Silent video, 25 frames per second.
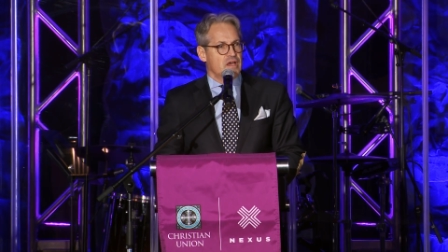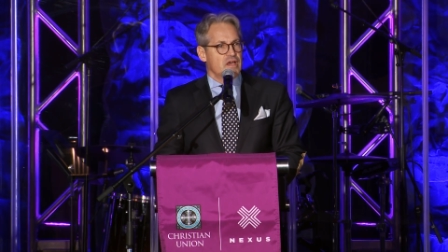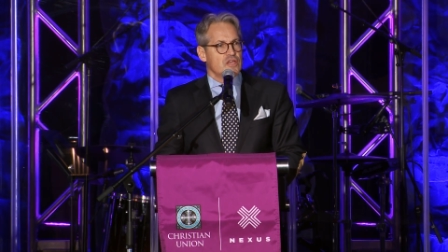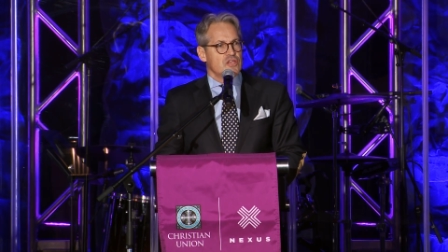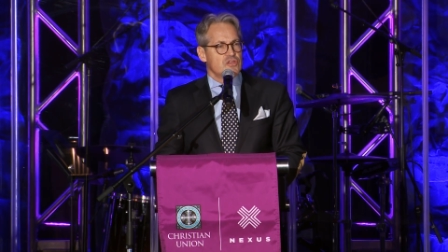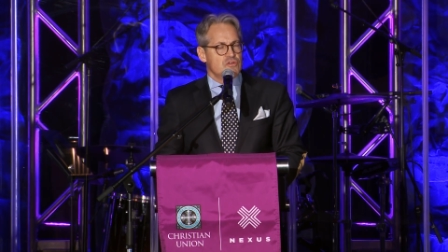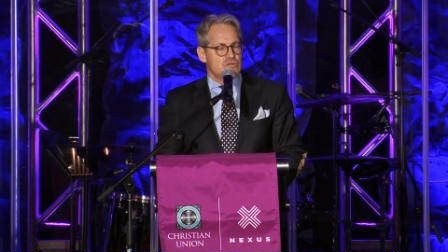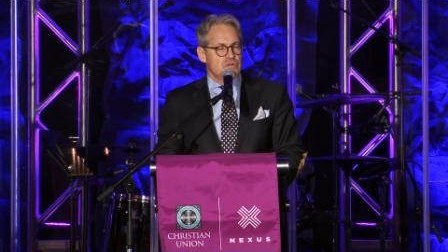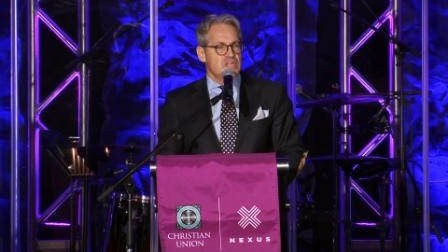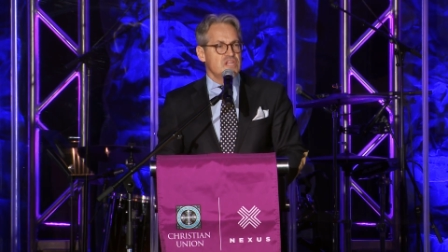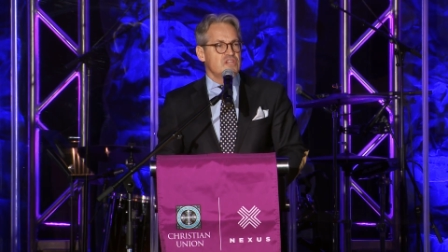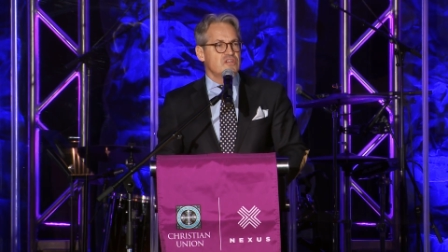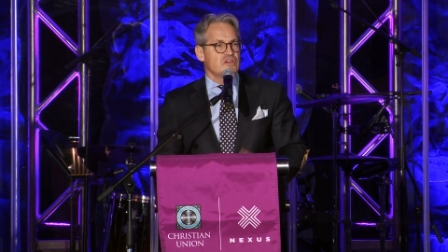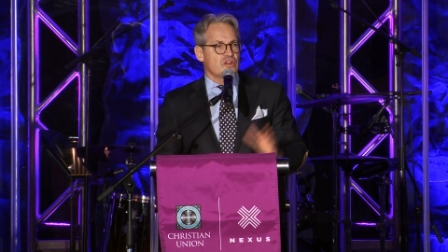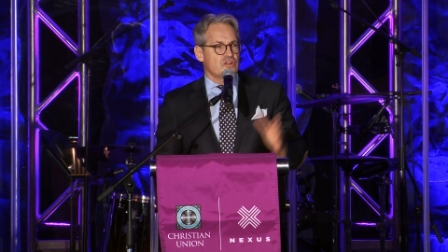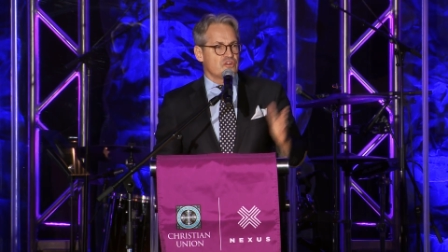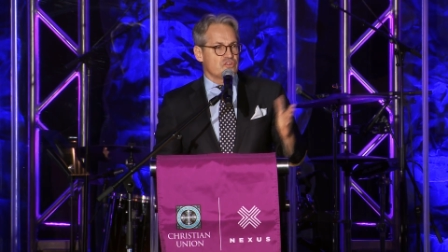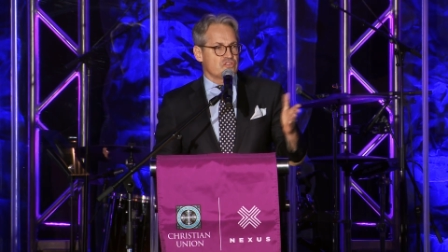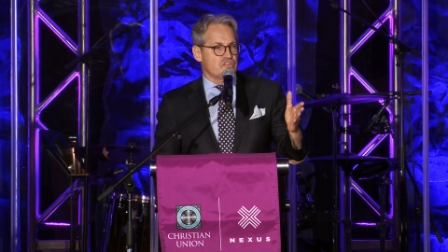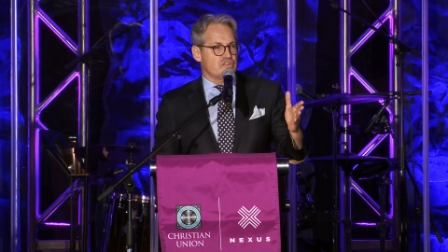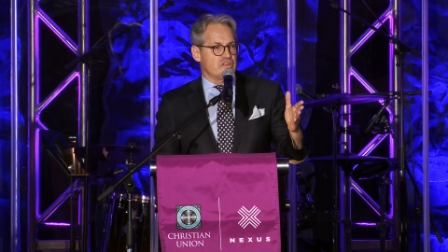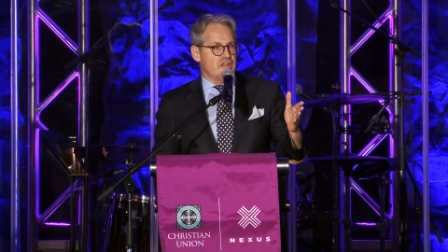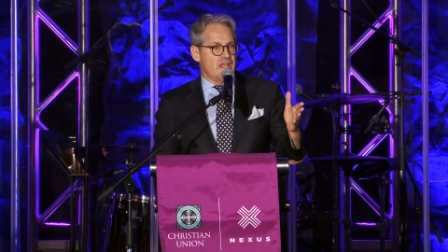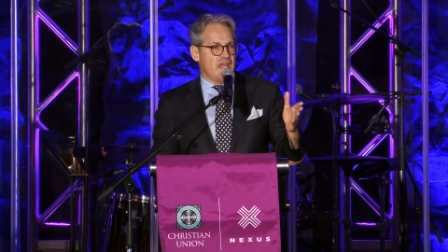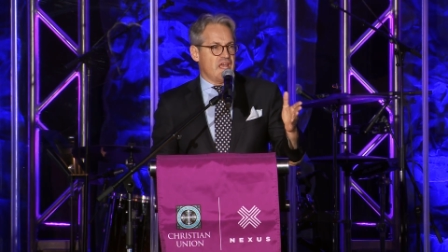You need to
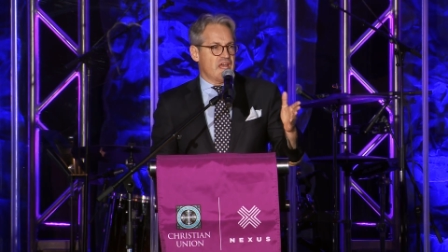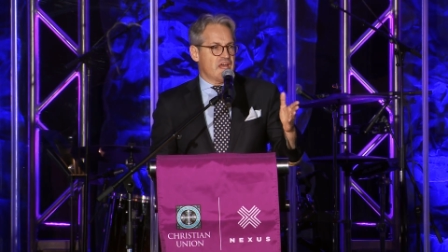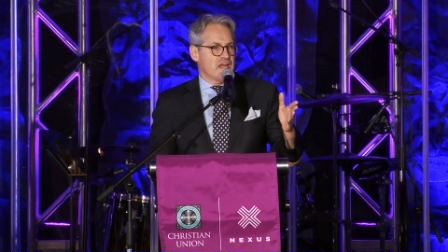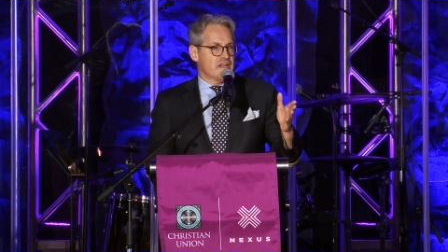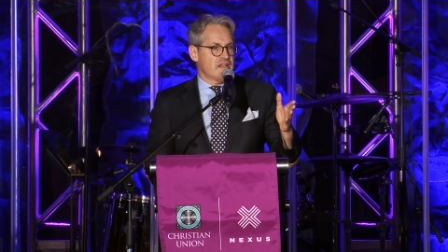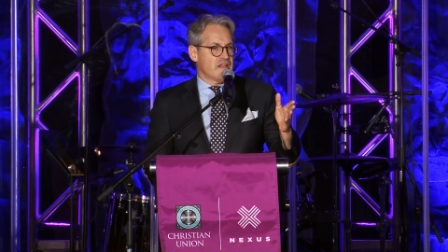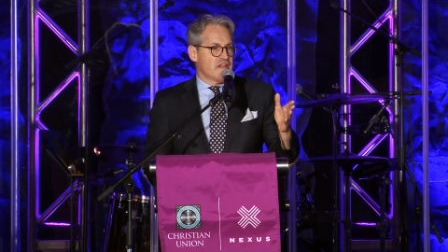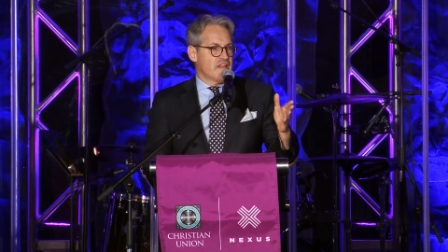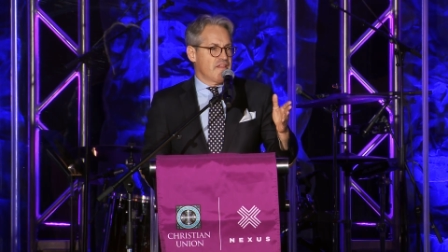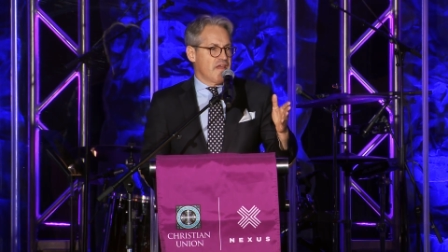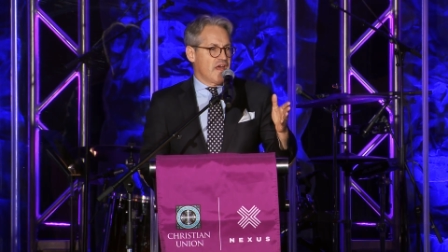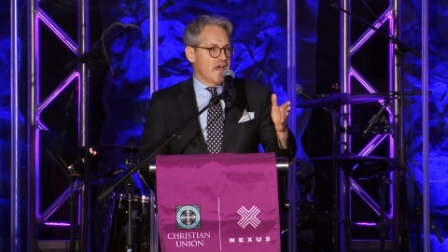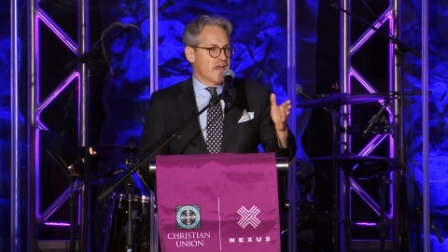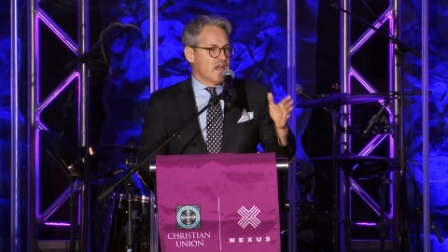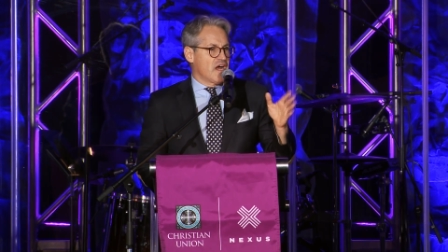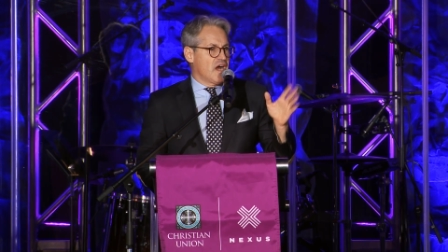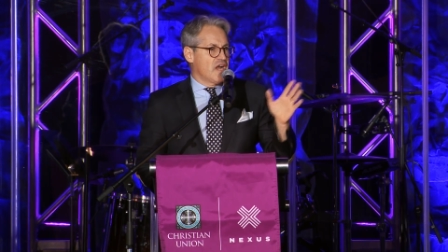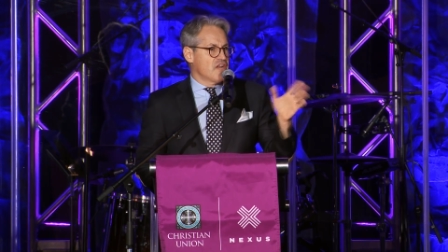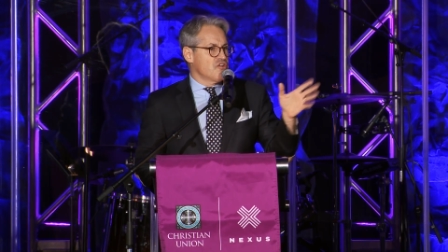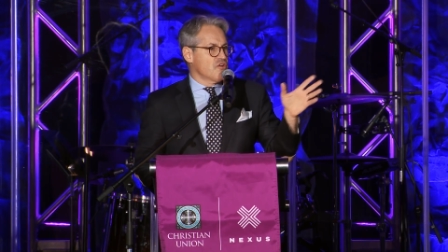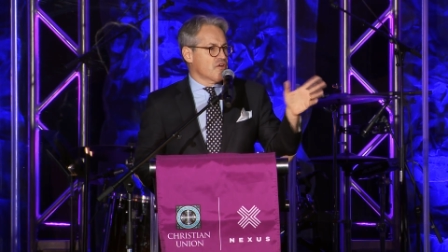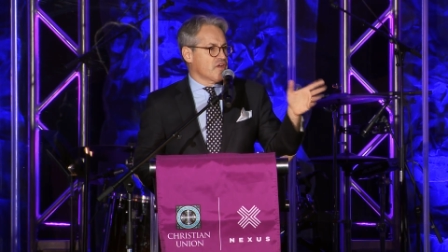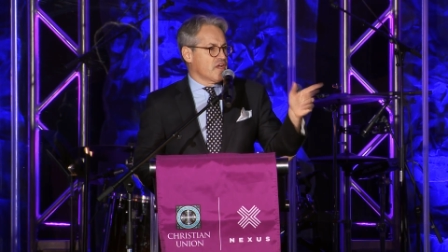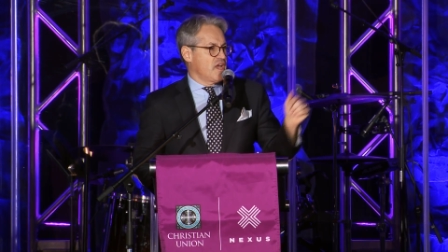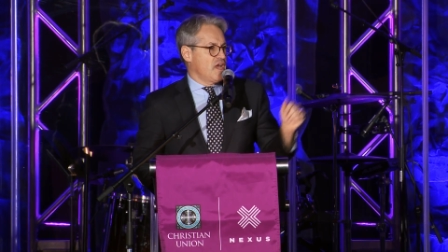understand that
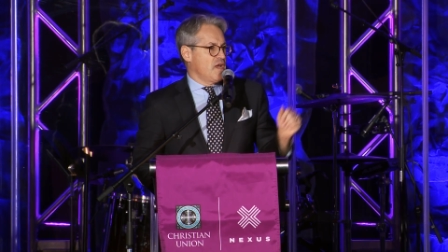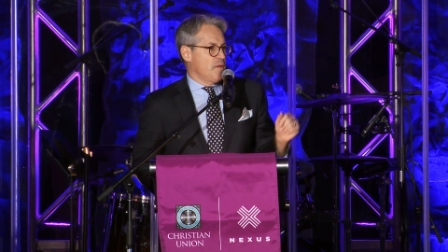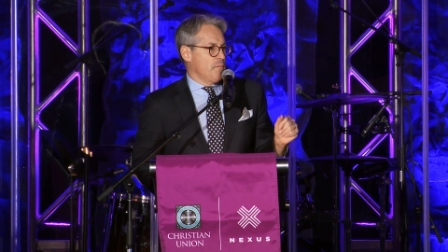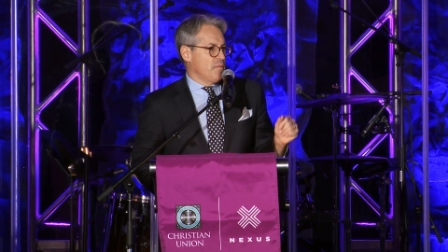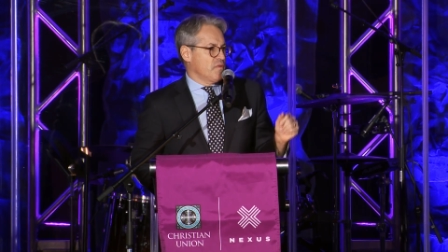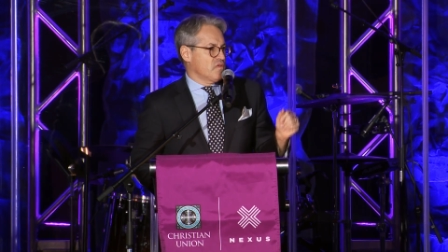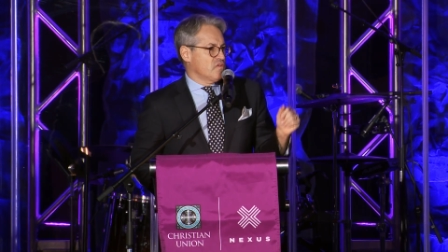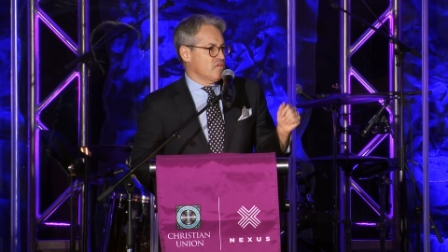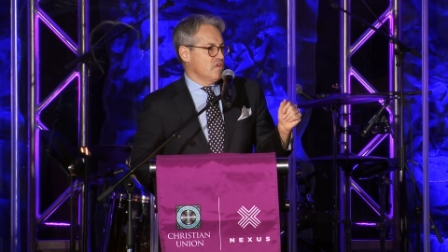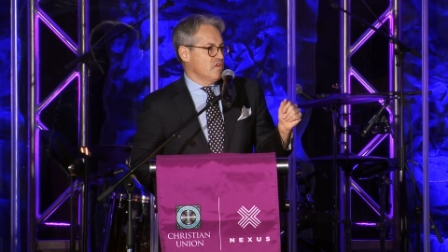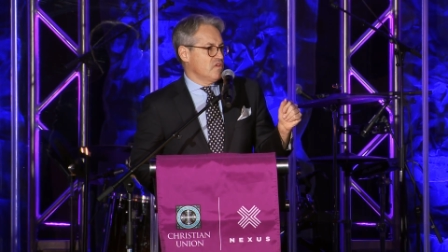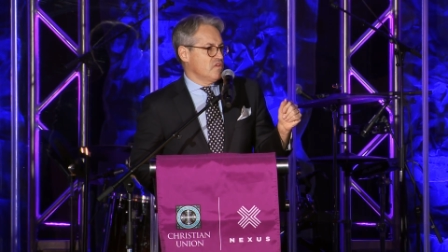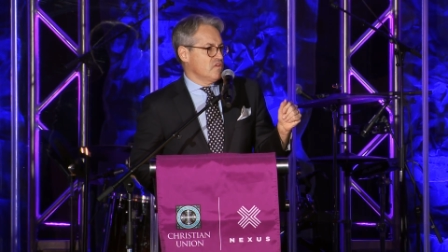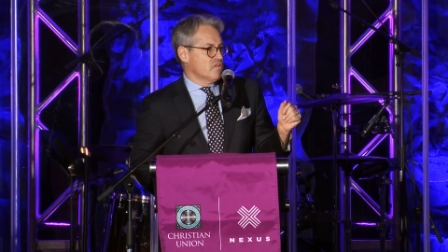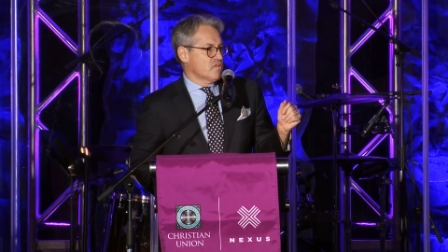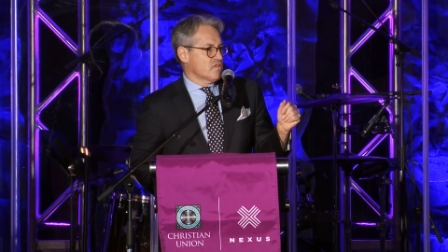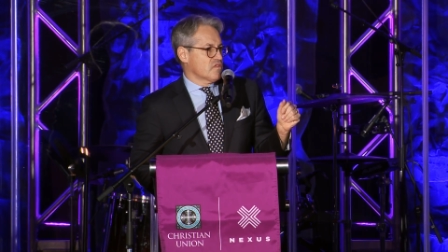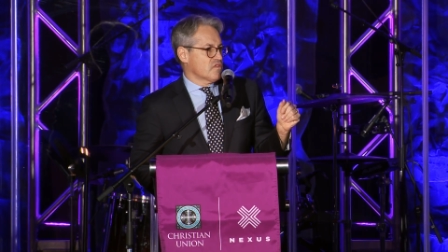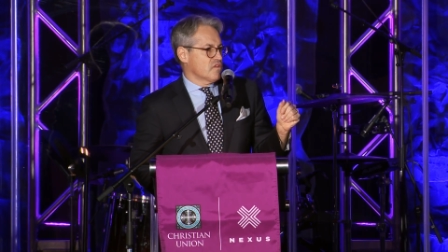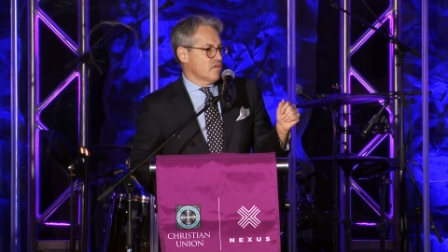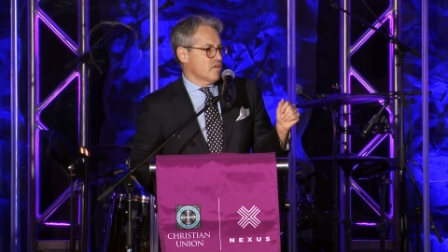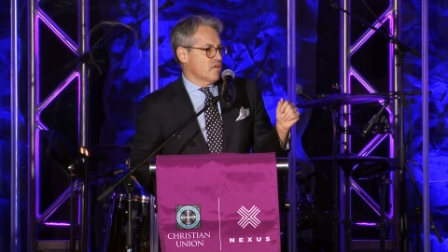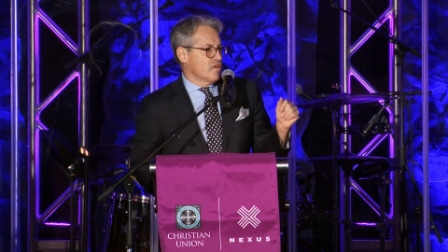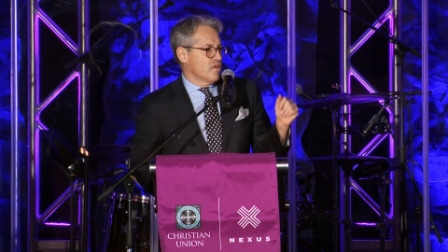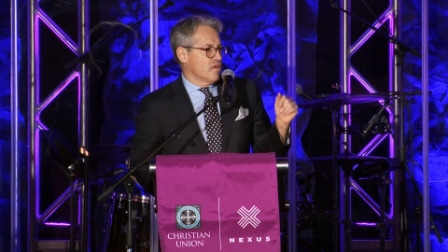on your
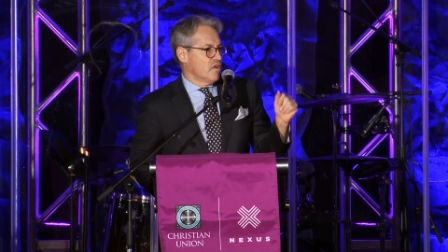campuses,